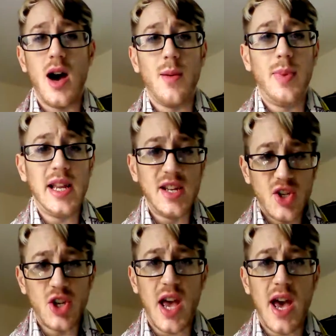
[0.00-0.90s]
Please
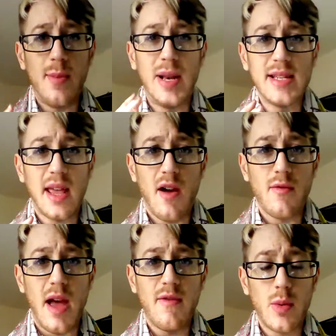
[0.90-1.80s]
share. Please get
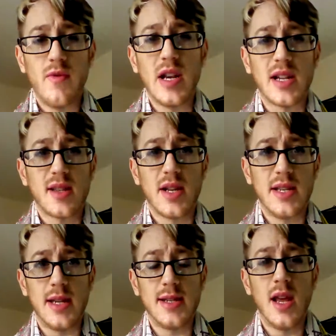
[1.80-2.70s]
everyone really
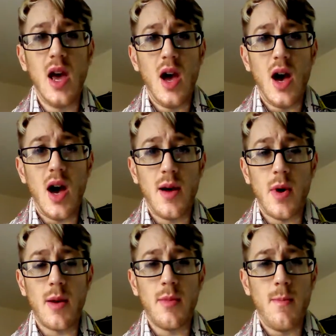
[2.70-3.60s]
excited.
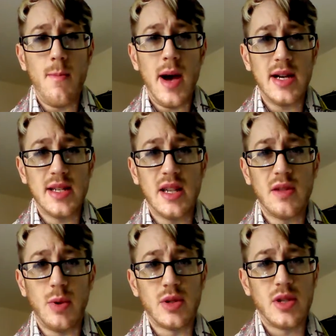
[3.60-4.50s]
I'm a massive
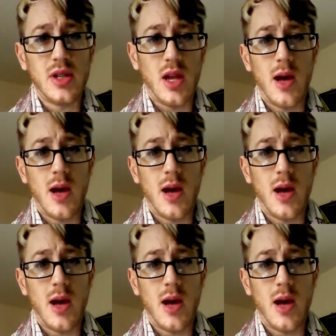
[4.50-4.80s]
sponsor.